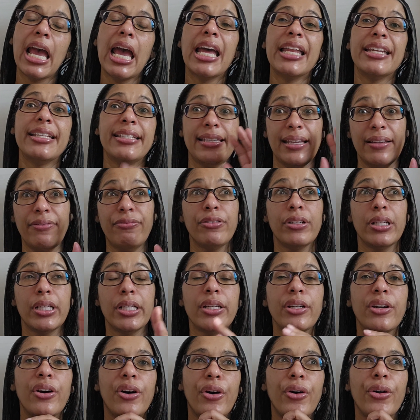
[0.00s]
definitely
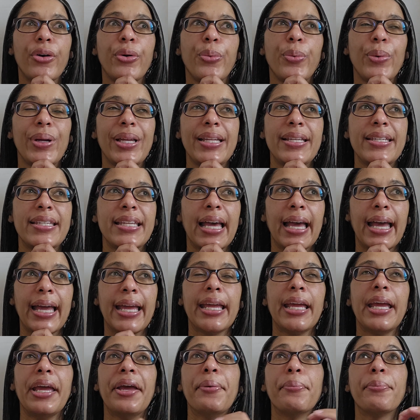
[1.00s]
not on a weekday,
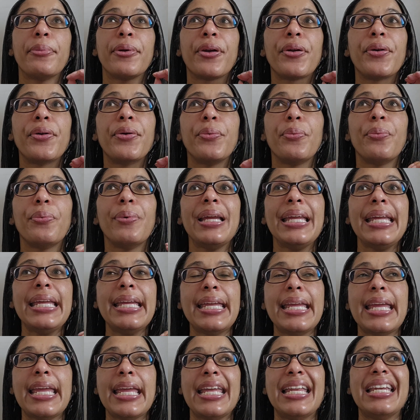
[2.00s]
but on a
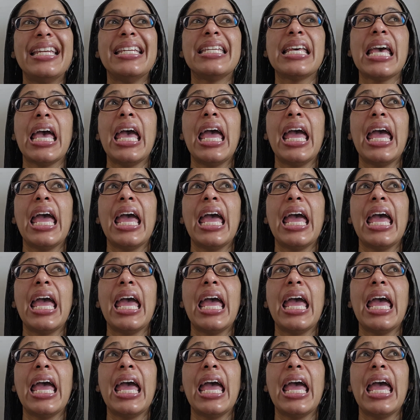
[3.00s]
weekend,